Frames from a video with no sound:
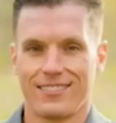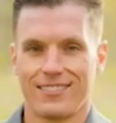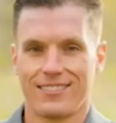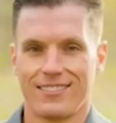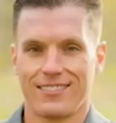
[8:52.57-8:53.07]

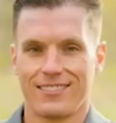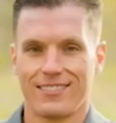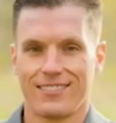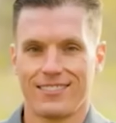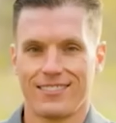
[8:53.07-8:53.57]

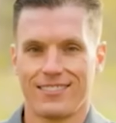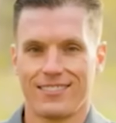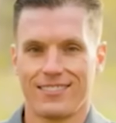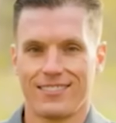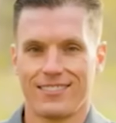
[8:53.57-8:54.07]

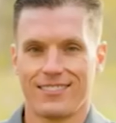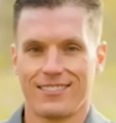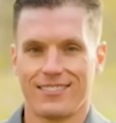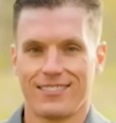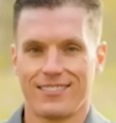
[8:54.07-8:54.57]

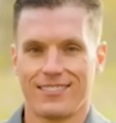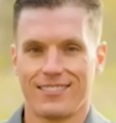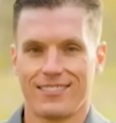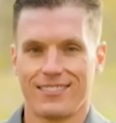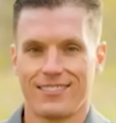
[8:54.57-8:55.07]

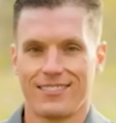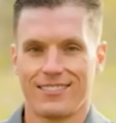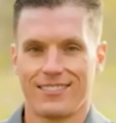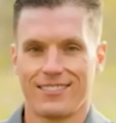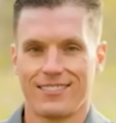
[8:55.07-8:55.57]

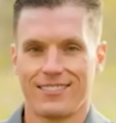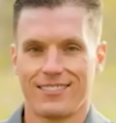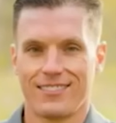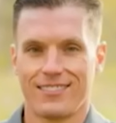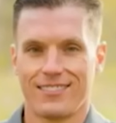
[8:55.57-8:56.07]

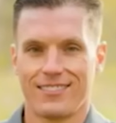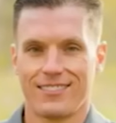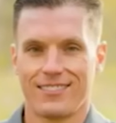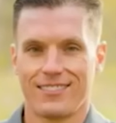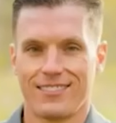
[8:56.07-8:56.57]

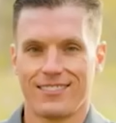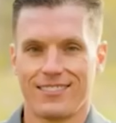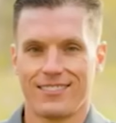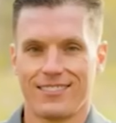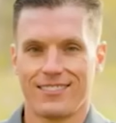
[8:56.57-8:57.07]
(silent)